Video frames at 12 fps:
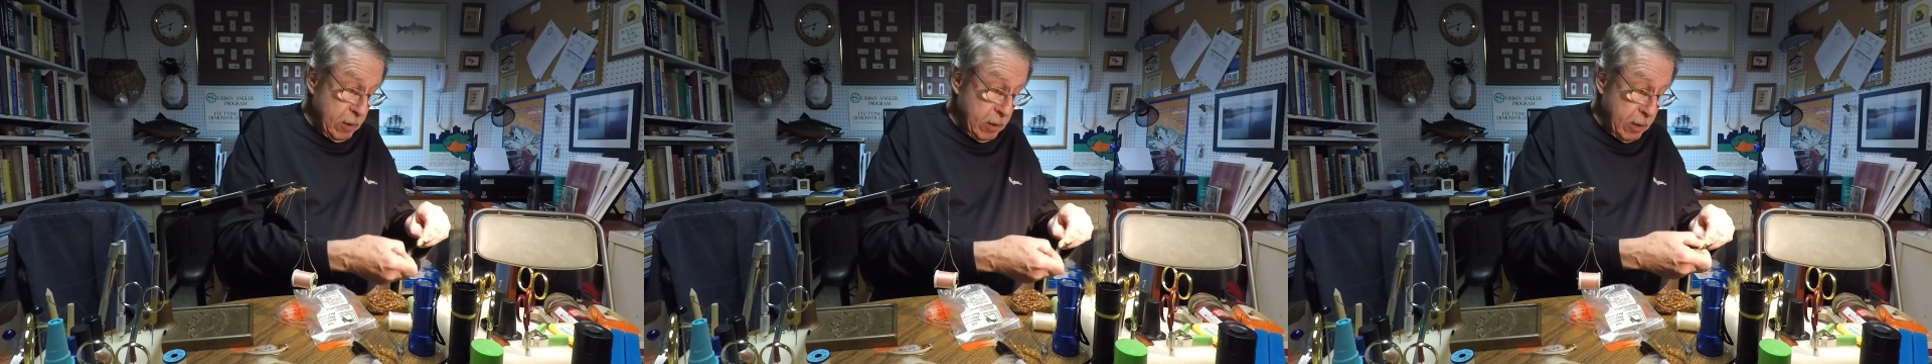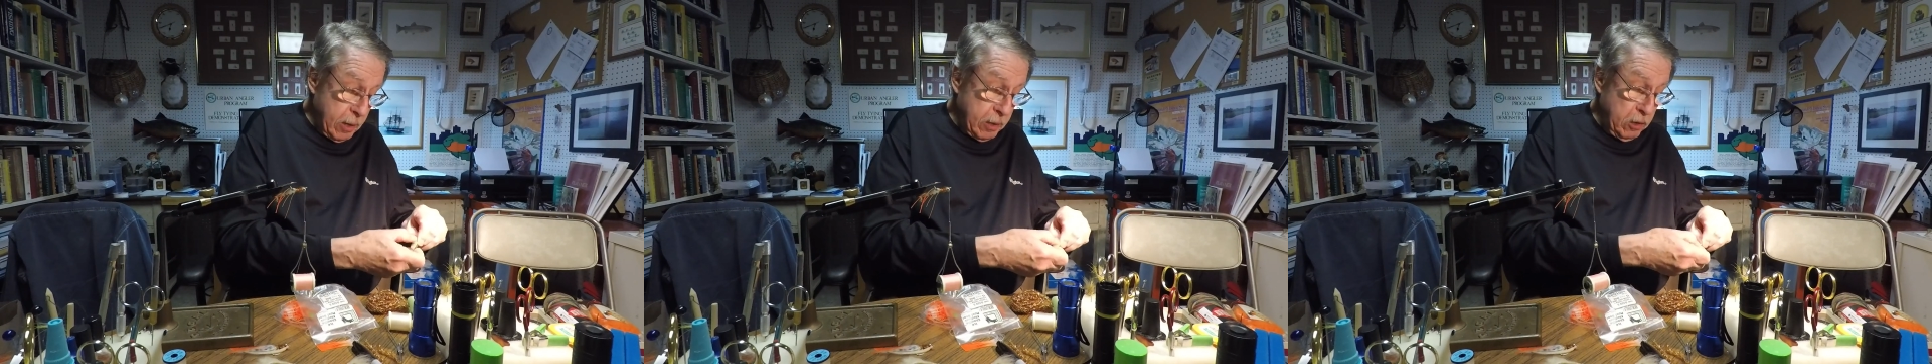
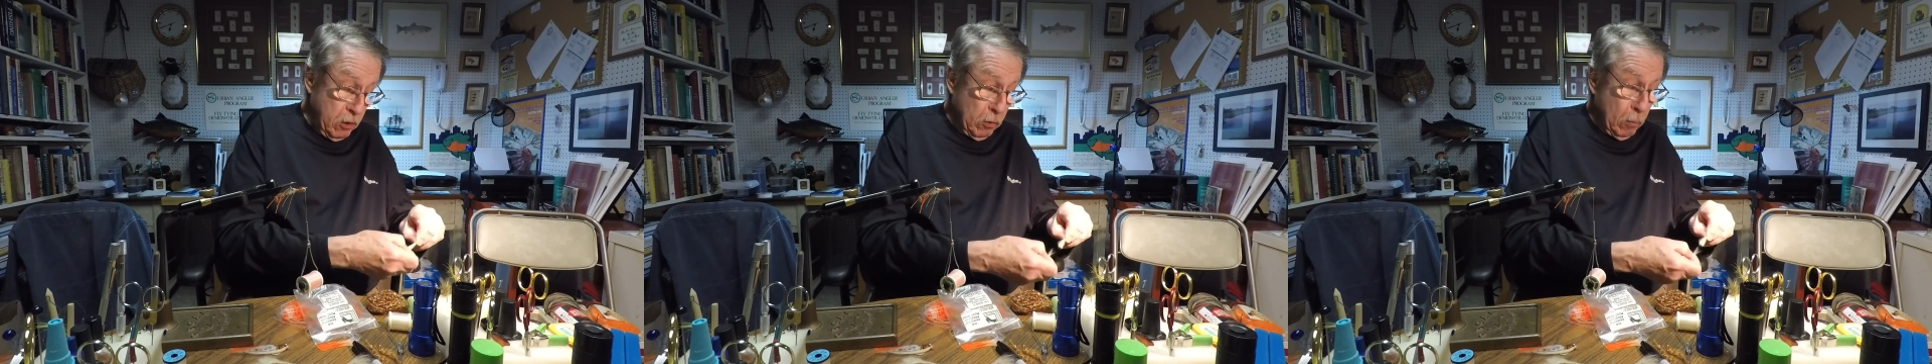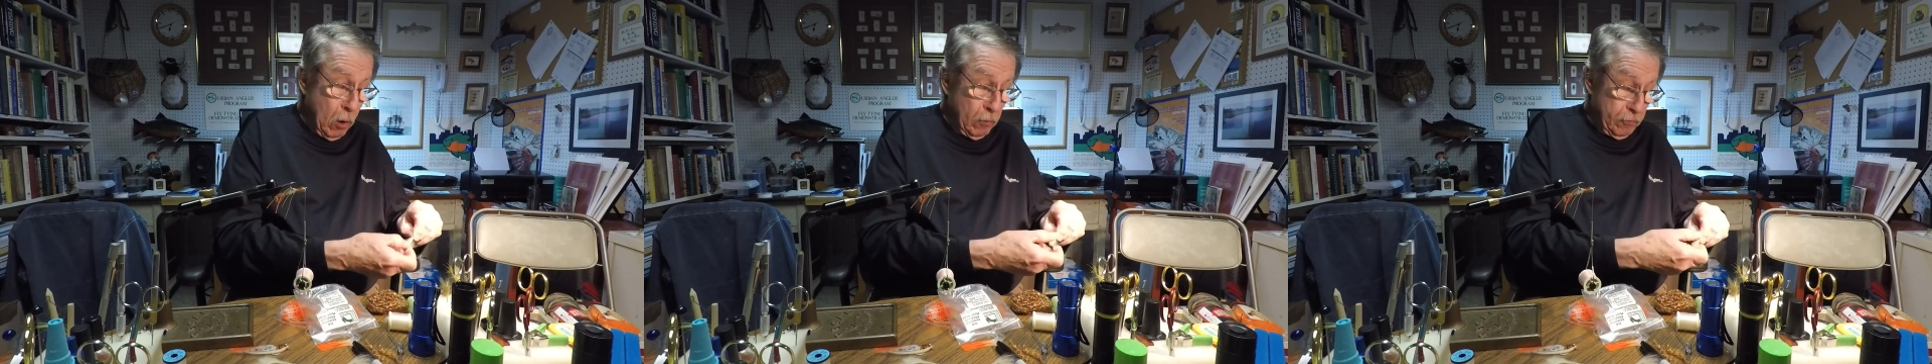and you
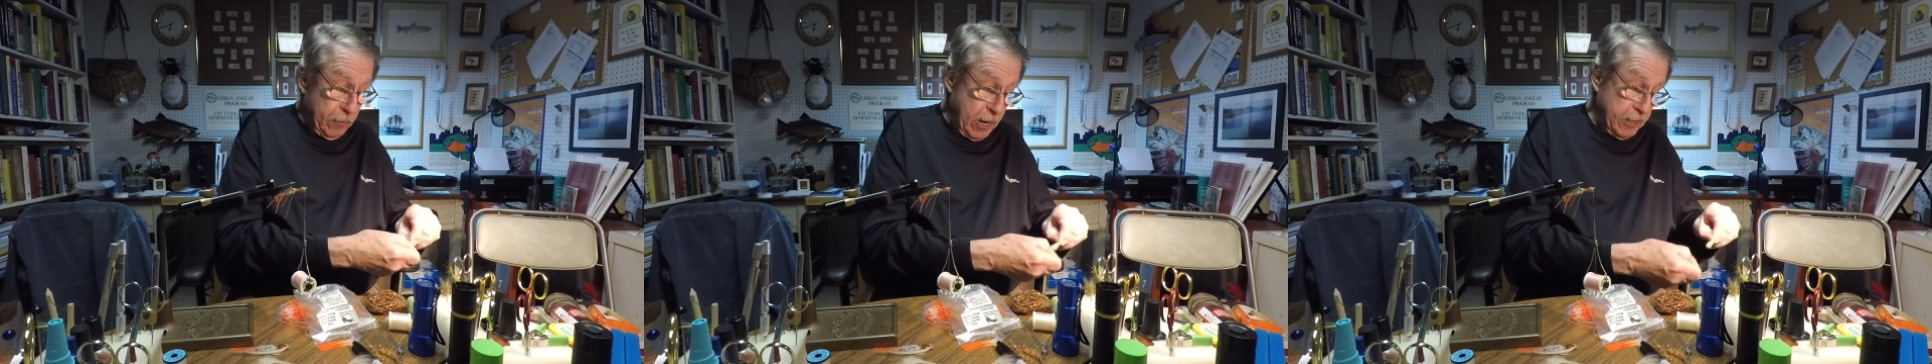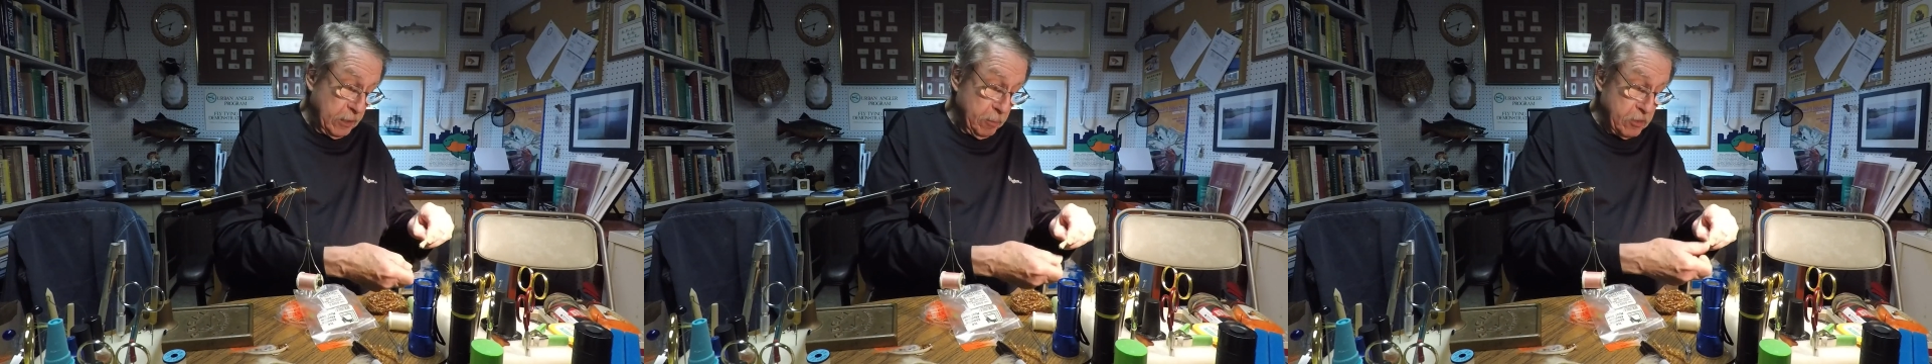won't find
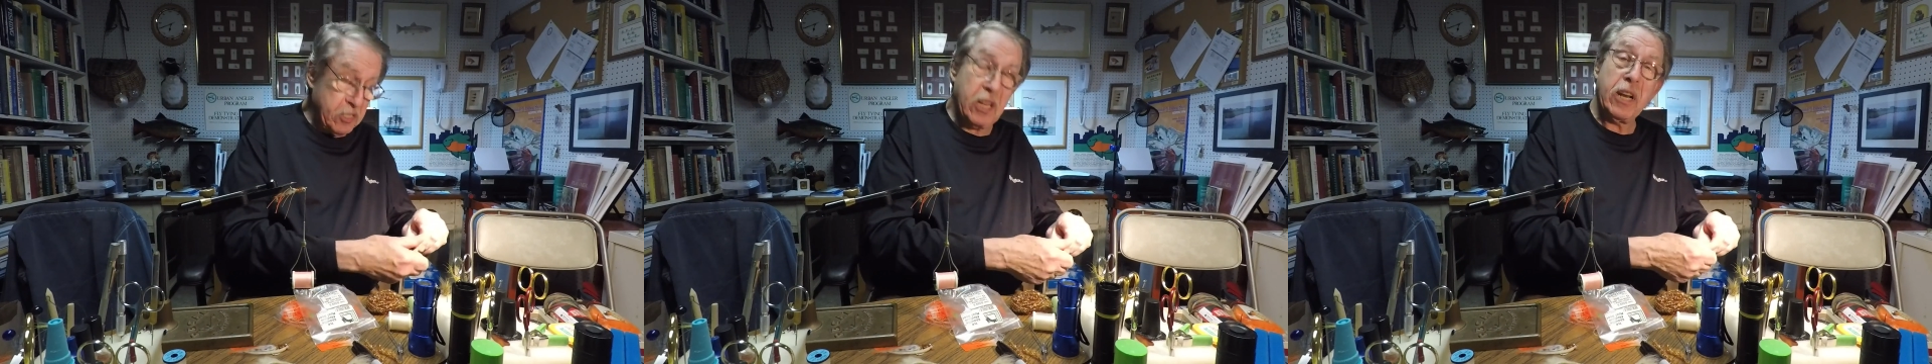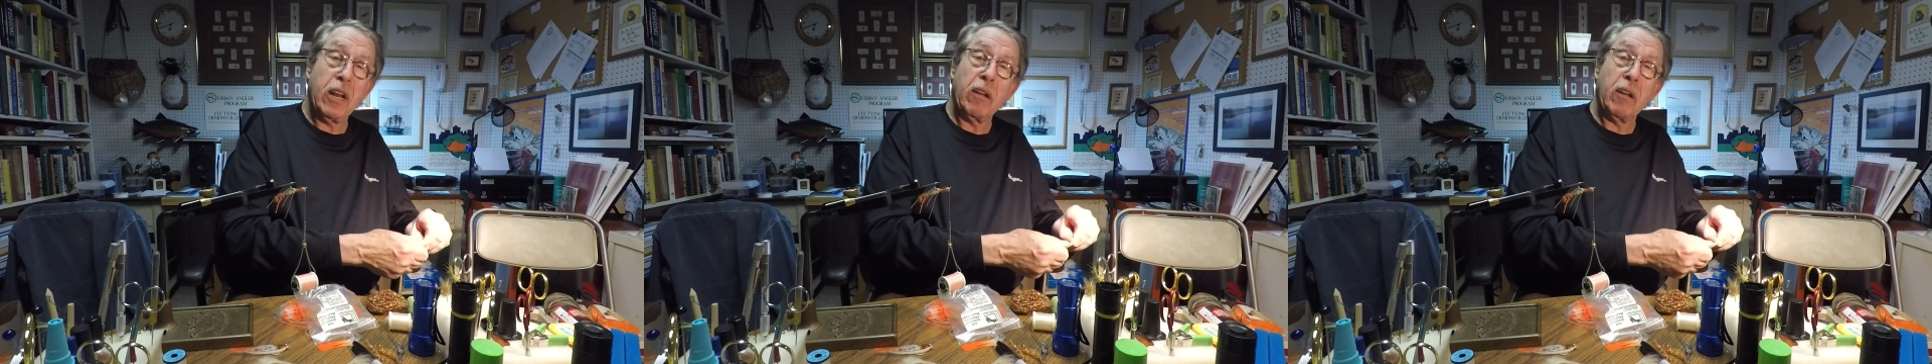them sitting,